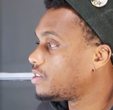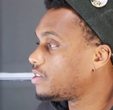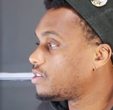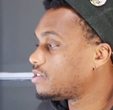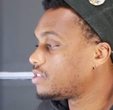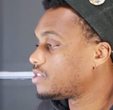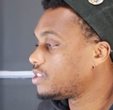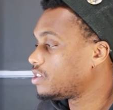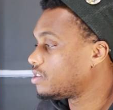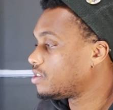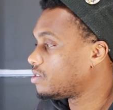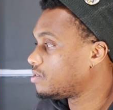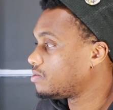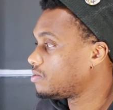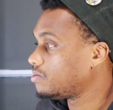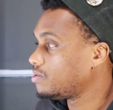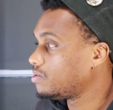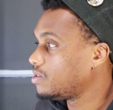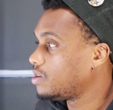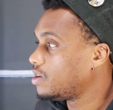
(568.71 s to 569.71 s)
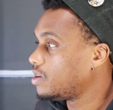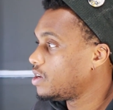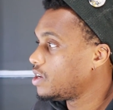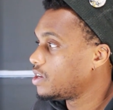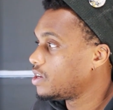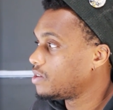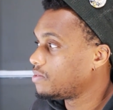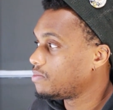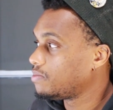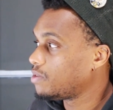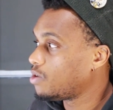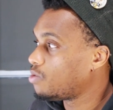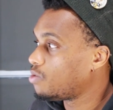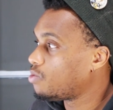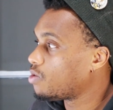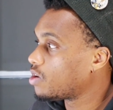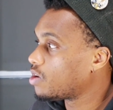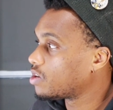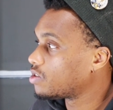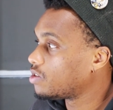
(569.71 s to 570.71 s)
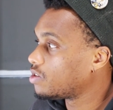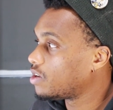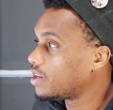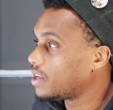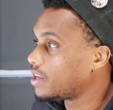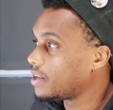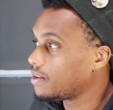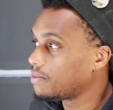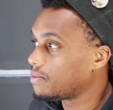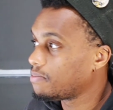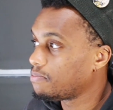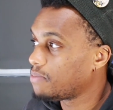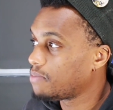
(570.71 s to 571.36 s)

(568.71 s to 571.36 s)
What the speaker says: They're still working on it.